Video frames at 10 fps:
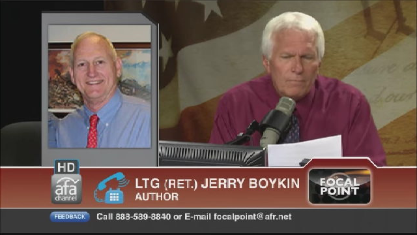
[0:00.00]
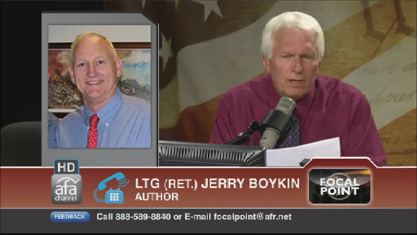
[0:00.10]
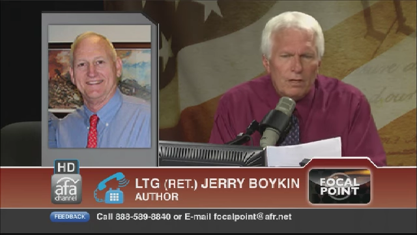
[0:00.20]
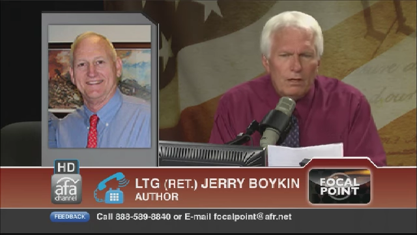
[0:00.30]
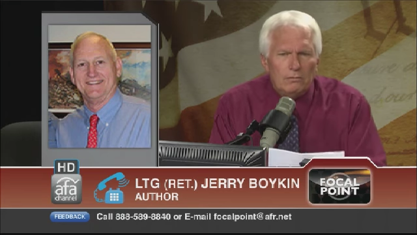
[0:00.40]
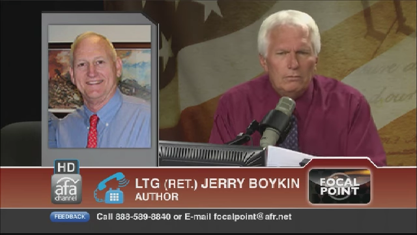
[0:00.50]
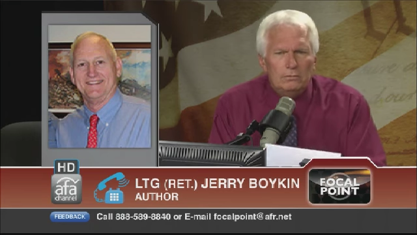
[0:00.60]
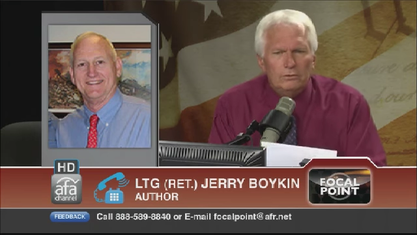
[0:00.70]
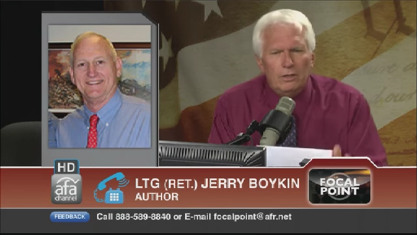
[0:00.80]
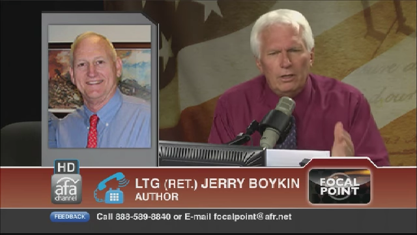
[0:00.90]
Speaker 1: Uh,
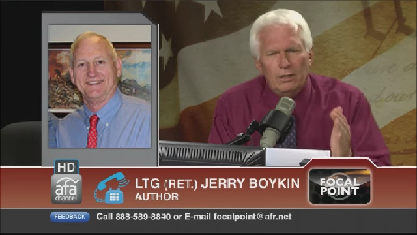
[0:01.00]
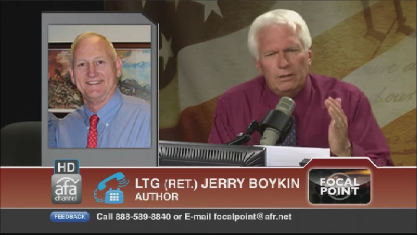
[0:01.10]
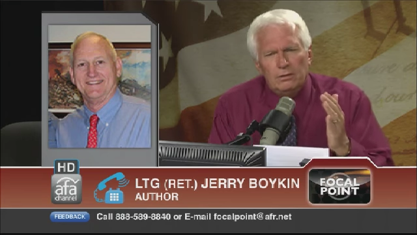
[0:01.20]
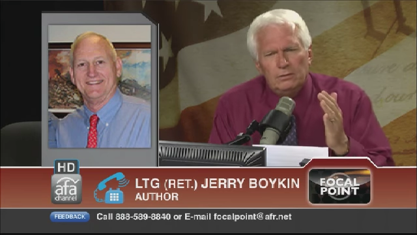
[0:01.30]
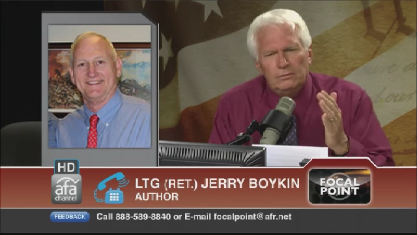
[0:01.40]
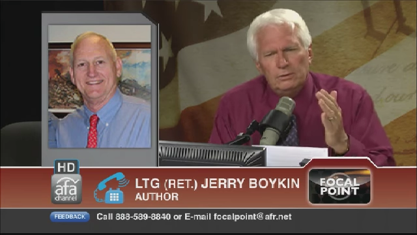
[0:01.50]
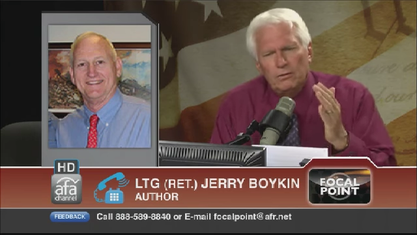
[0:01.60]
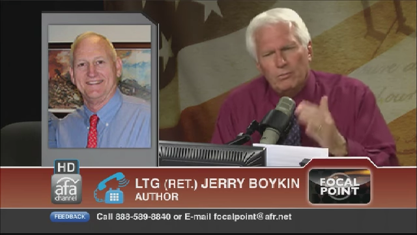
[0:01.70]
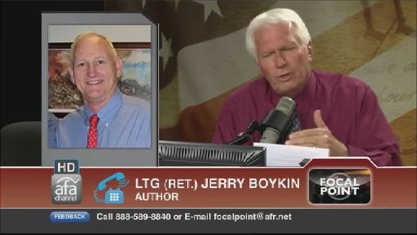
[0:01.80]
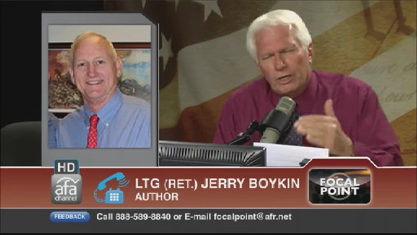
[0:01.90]
uh,
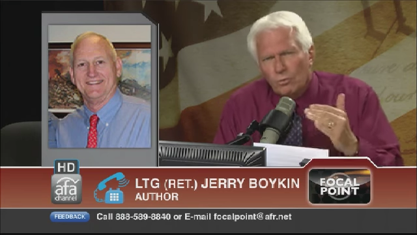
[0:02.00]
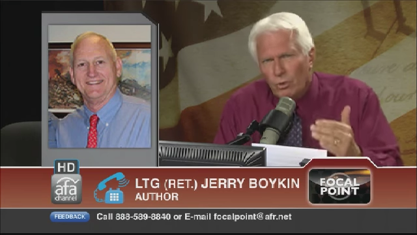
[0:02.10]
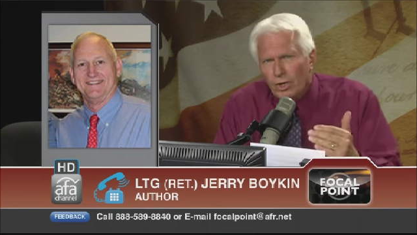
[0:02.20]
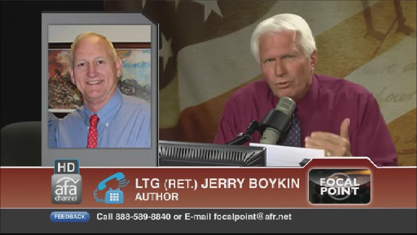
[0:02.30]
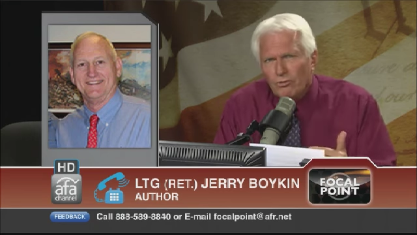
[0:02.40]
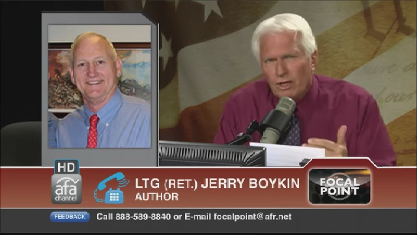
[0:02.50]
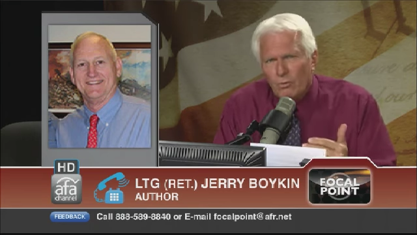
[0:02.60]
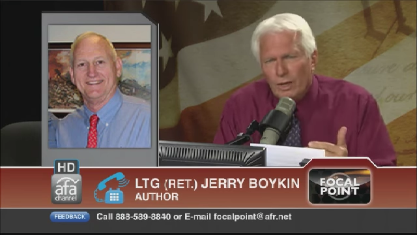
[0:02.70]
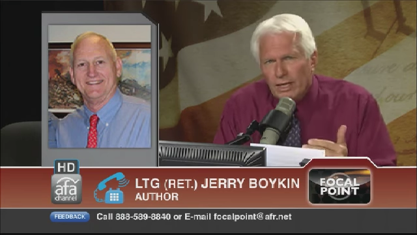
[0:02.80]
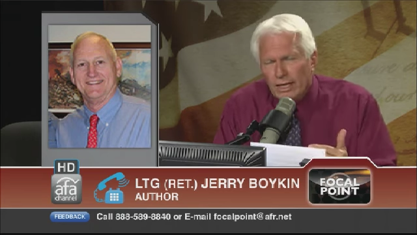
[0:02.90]
General Boykin, what do you think
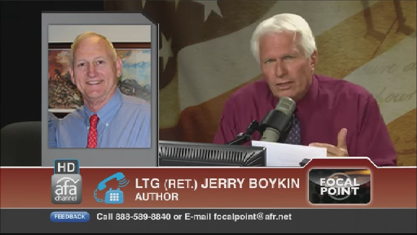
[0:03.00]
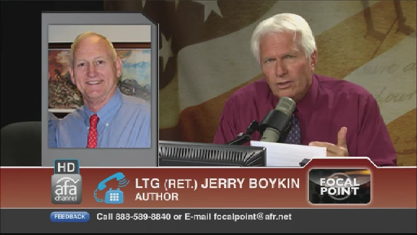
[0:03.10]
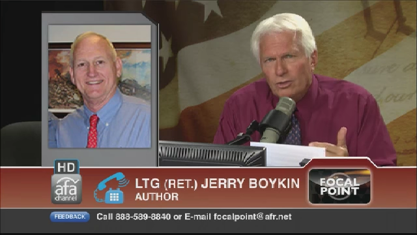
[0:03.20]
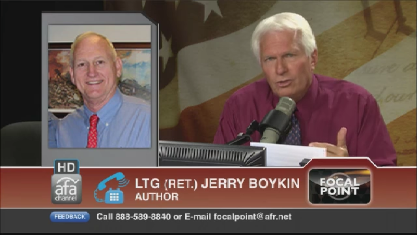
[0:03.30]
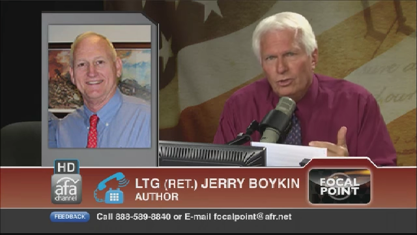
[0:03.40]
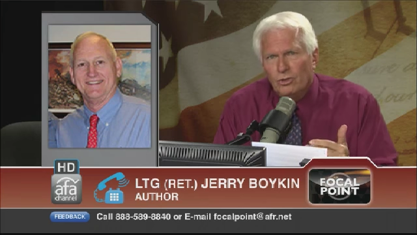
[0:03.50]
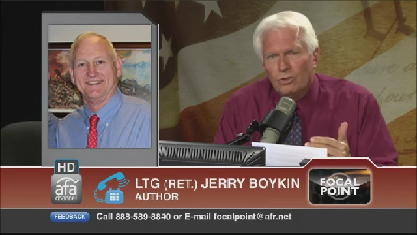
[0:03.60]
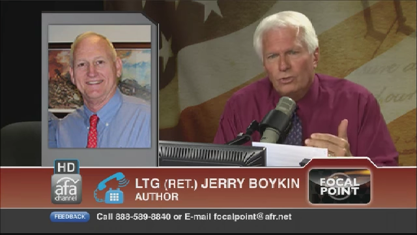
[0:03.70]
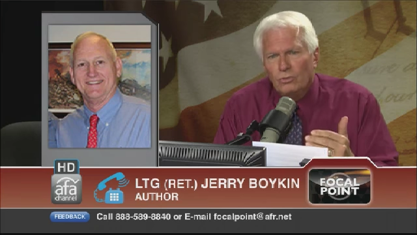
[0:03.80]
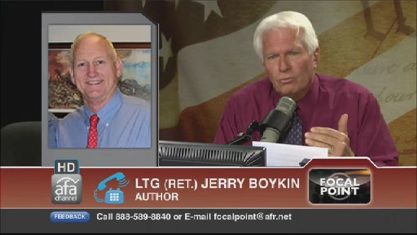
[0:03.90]
we need to
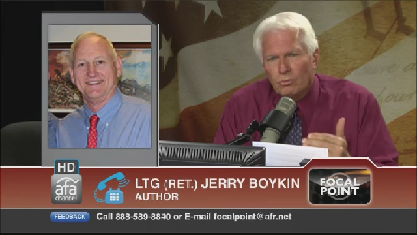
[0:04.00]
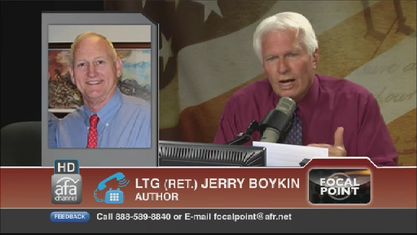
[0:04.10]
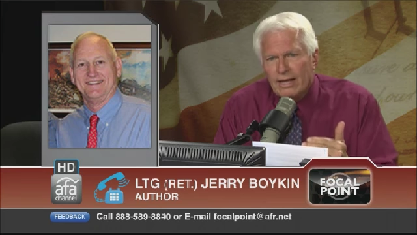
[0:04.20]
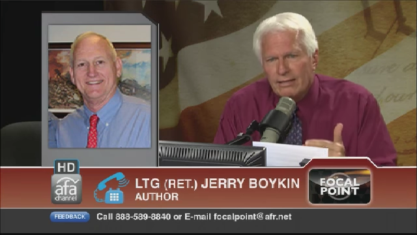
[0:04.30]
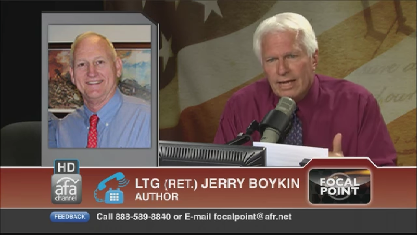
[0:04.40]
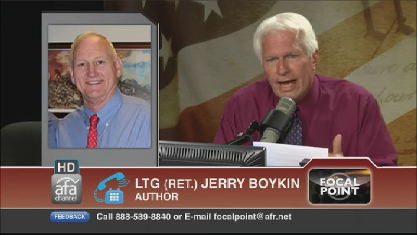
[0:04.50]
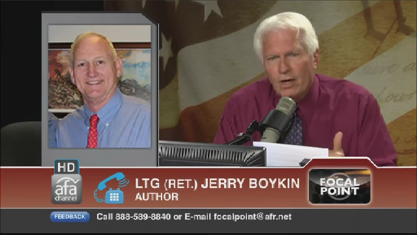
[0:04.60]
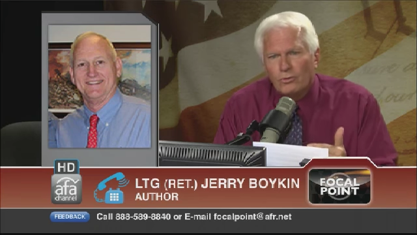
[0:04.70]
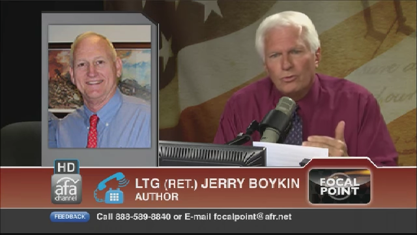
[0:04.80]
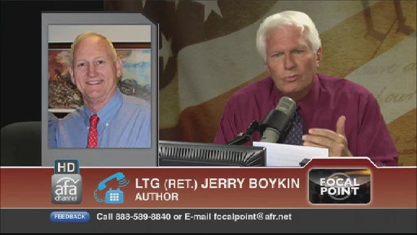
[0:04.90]
do right
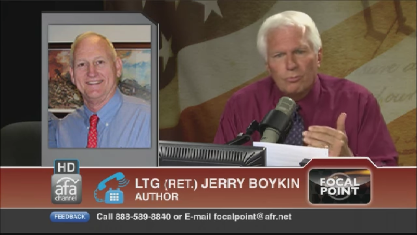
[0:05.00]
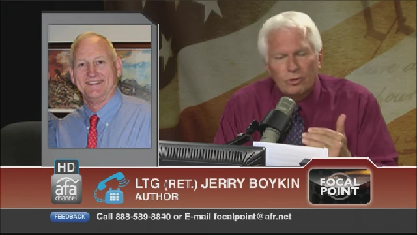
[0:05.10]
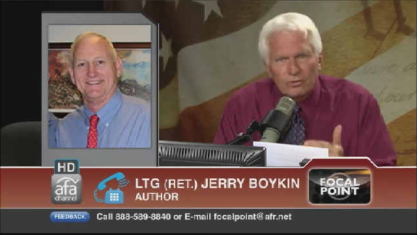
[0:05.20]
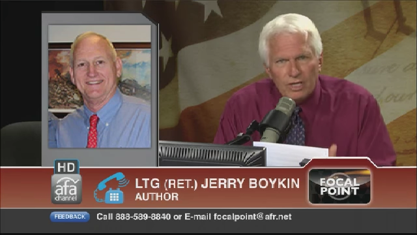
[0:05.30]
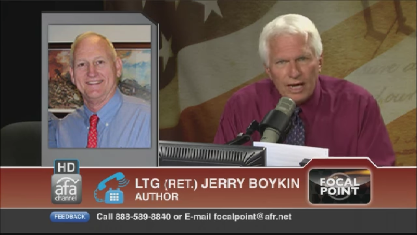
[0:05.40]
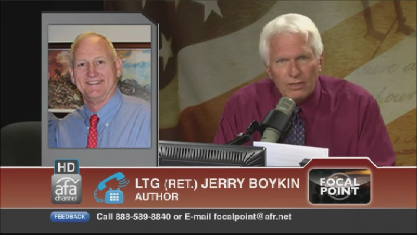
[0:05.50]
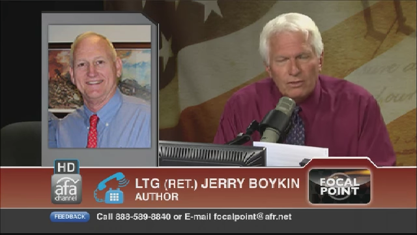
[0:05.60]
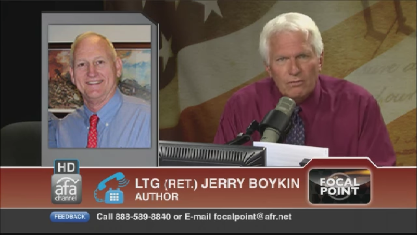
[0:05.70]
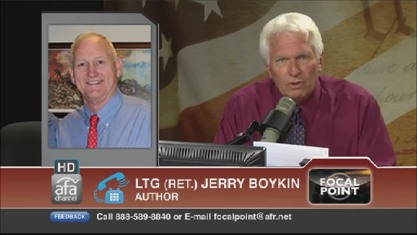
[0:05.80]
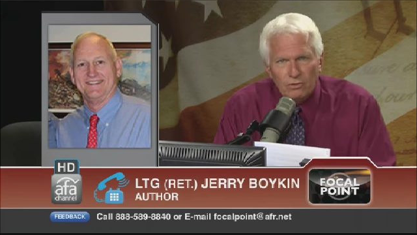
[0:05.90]
now to protect
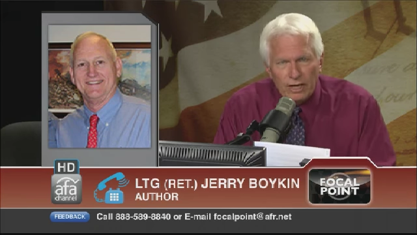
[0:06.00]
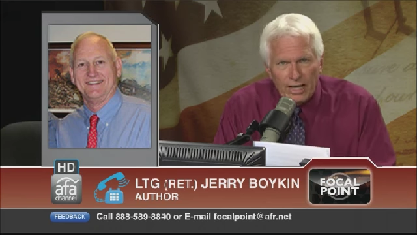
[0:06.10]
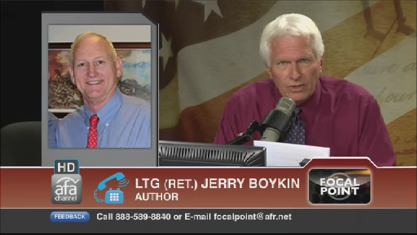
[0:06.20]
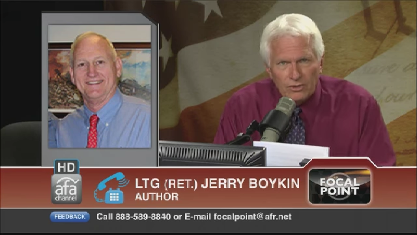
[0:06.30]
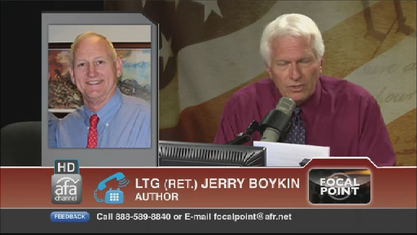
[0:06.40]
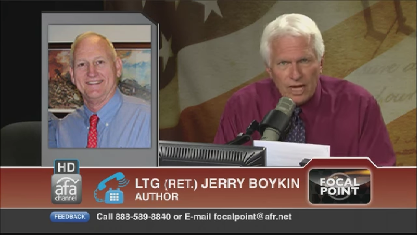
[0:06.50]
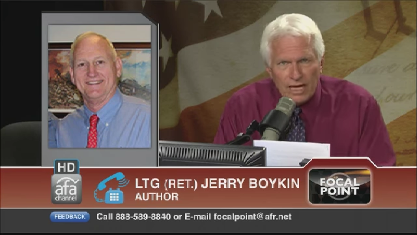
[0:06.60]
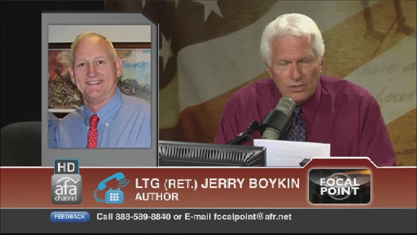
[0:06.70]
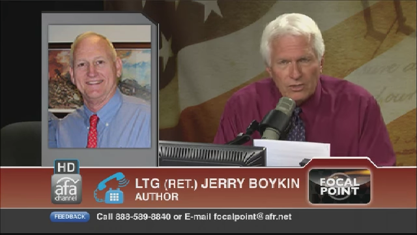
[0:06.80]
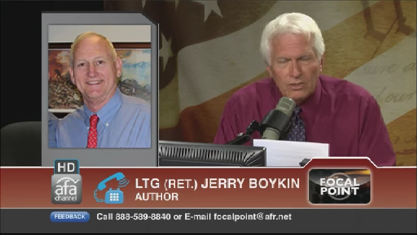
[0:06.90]
the United
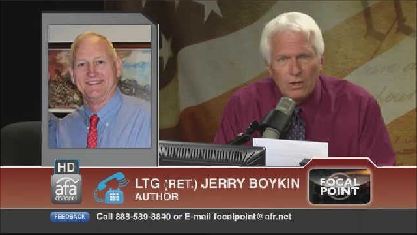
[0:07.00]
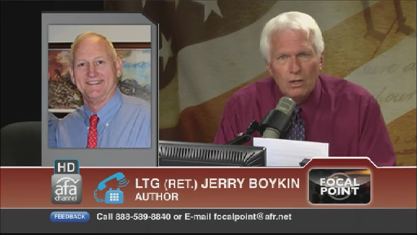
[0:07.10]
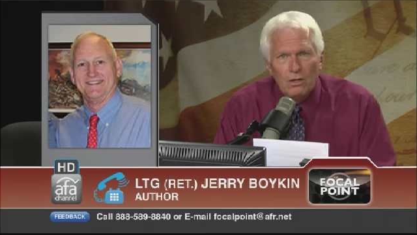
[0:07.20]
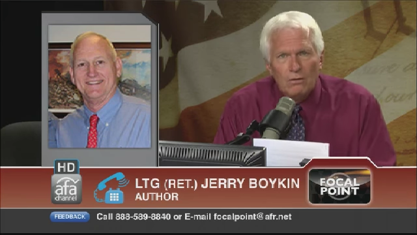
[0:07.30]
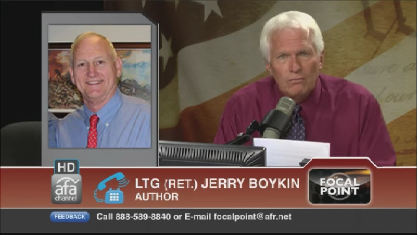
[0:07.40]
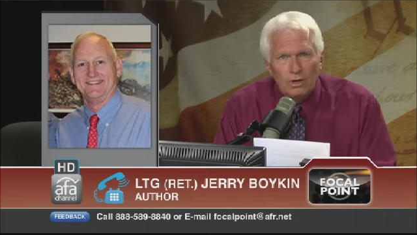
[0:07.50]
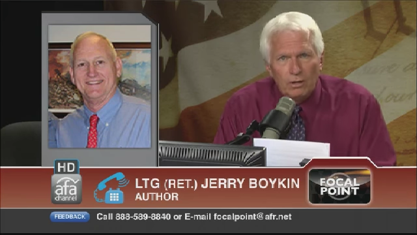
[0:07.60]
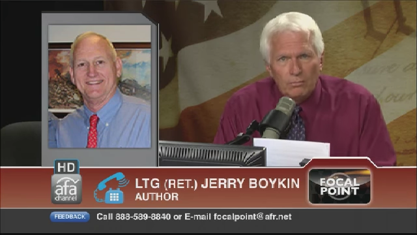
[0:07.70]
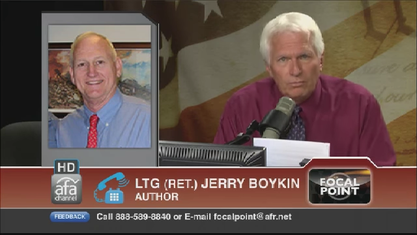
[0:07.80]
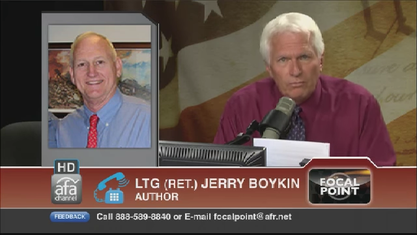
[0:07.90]
States
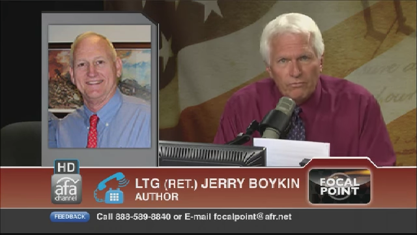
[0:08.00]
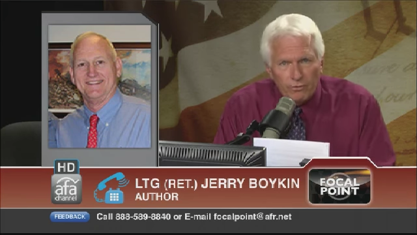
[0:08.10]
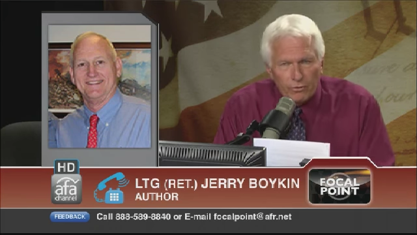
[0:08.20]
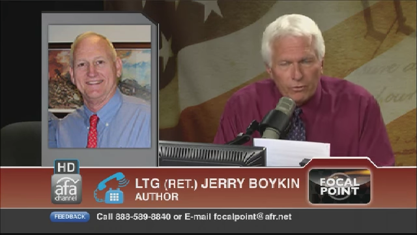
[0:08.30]
from further